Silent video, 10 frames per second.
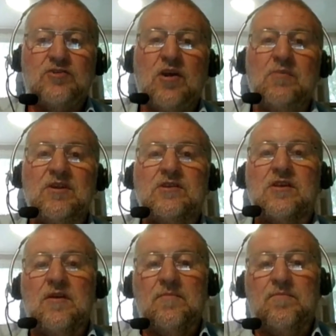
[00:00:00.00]
The trouble
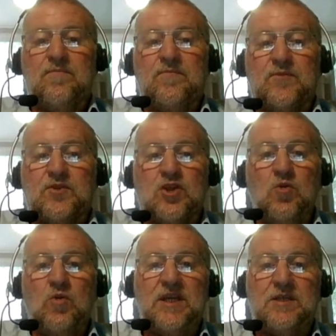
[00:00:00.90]
is,
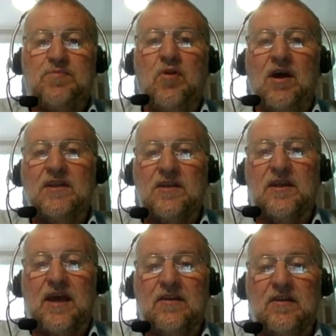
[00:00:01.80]
2 weeks prior to
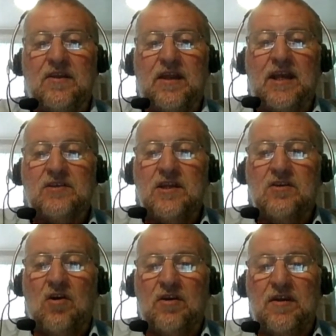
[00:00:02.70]
that, they'd actually
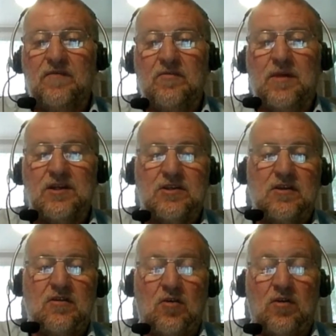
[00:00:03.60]
got
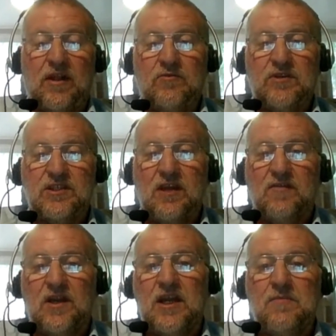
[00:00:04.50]
information, or they
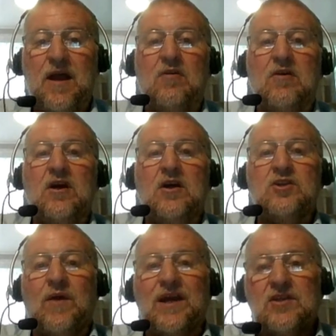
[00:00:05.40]
received an email
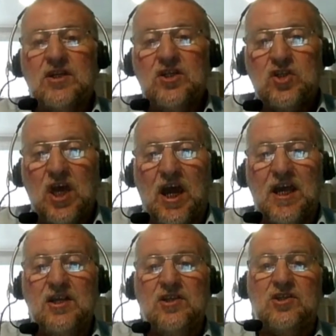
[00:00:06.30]
to actually
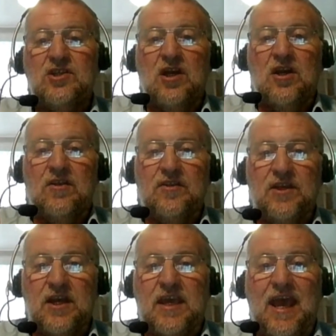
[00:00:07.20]
change
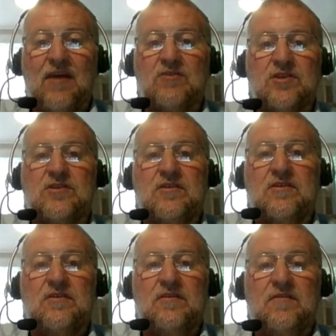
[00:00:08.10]
the accounts
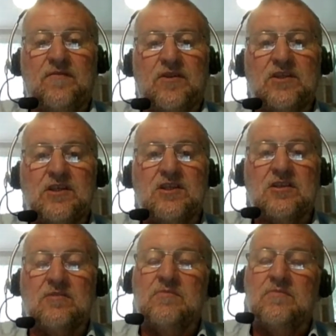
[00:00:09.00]
for the
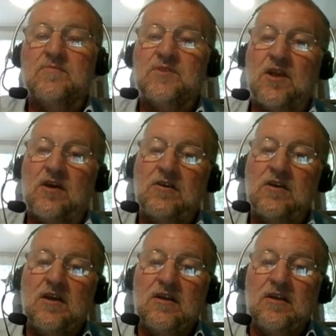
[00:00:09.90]
system. So